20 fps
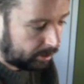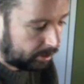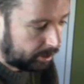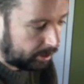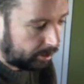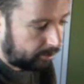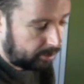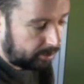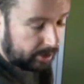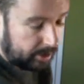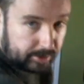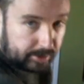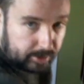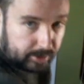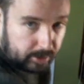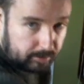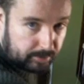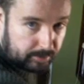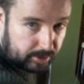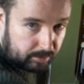I will end
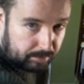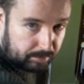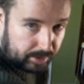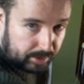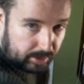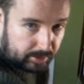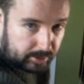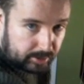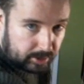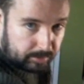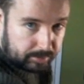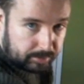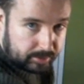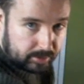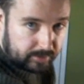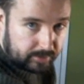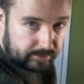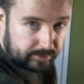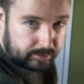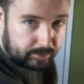up with a build-up
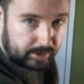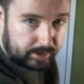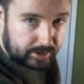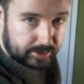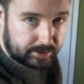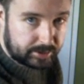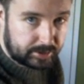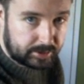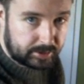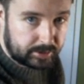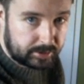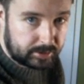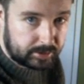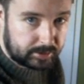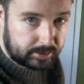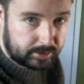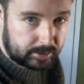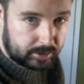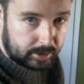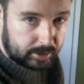of twist
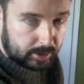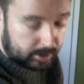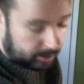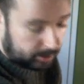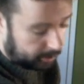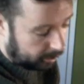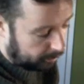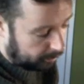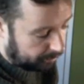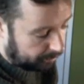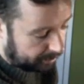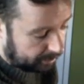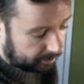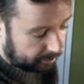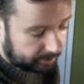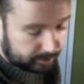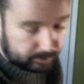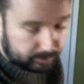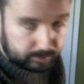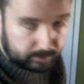coming down
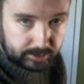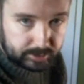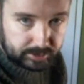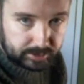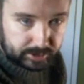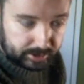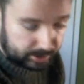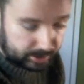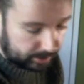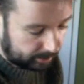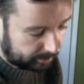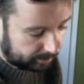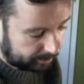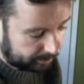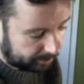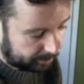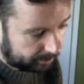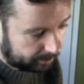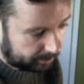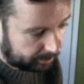towards the
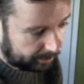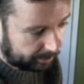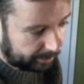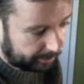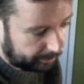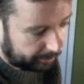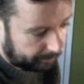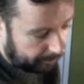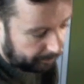cards here.